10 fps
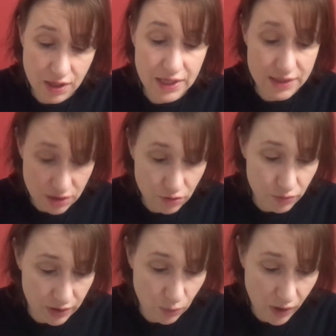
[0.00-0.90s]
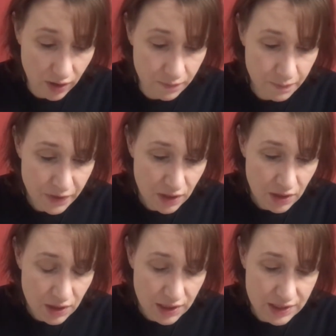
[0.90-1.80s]
and he's done really well.
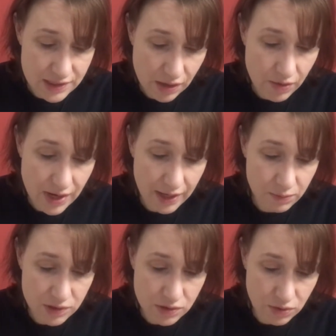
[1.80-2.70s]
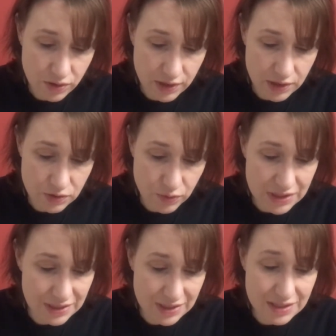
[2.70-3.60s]
He is now 9 months old and has
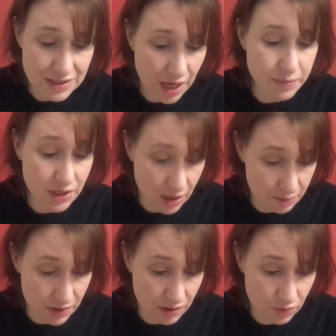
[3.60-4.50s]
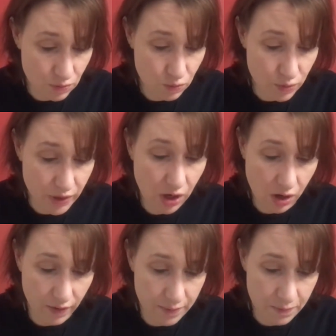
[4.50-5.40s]
recently stopped coming when we
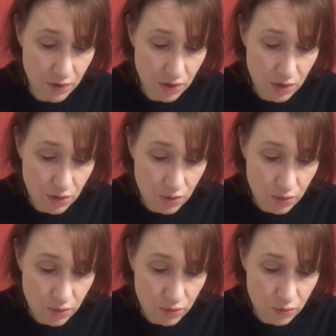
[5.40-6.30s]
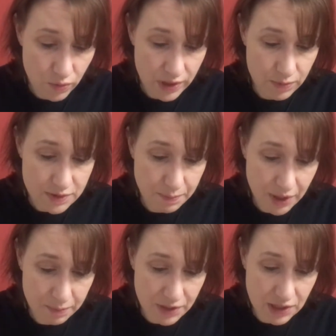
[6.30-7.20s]
call him. When he was a
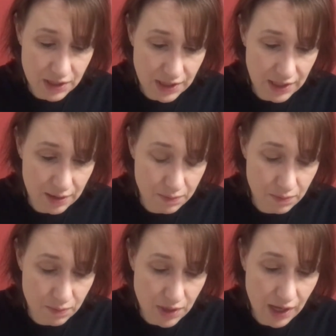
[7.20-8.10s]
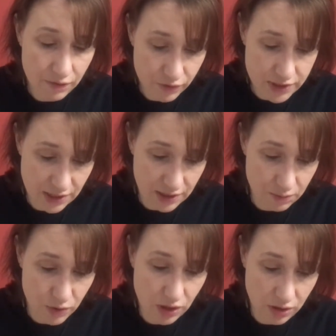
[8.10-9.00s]
puppy, he came every time
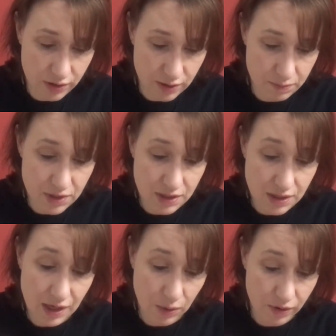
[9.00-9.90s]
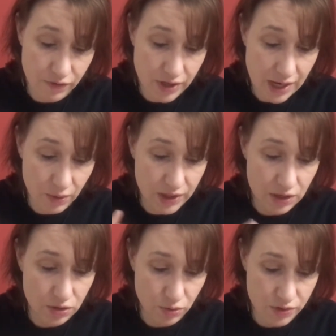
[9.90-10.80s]
we called him. However, now he
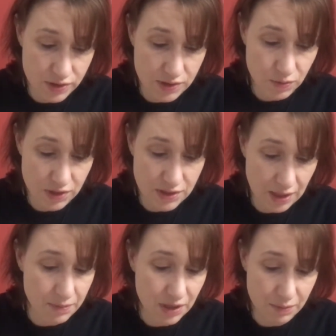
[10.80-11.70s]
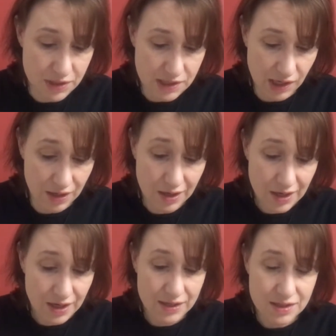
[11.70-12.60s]
ignores us when it's time to come inside
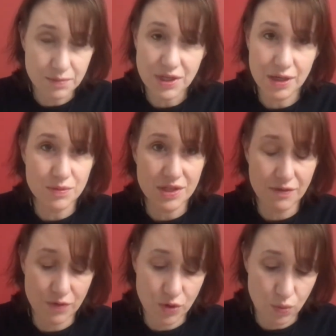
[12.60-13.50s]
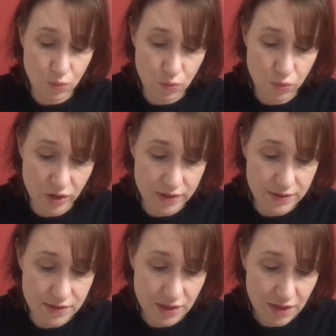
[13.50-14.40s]
and sometimes even
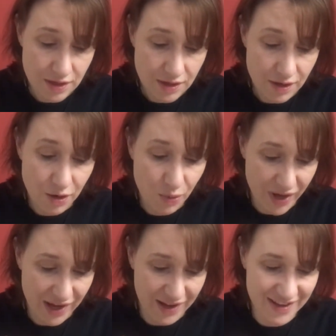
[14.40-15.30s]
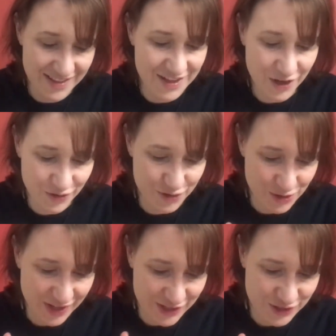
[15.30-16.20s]
runs away in the other
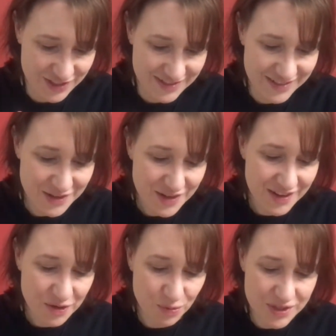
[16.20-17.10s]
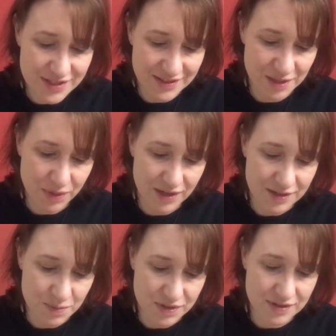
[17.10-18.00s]
direction. Recently, my
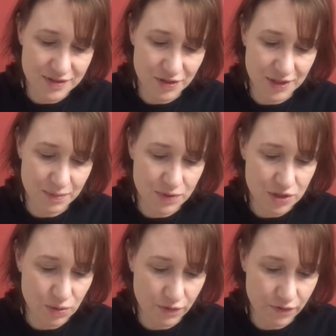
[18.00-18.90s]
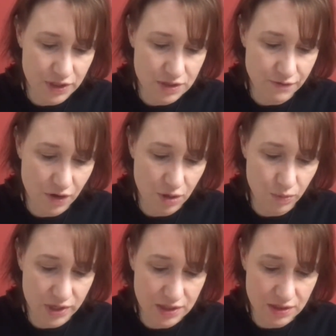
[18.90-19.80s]
husband took him to a friend's farm
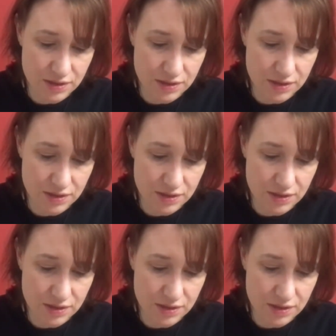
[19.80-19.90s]
where he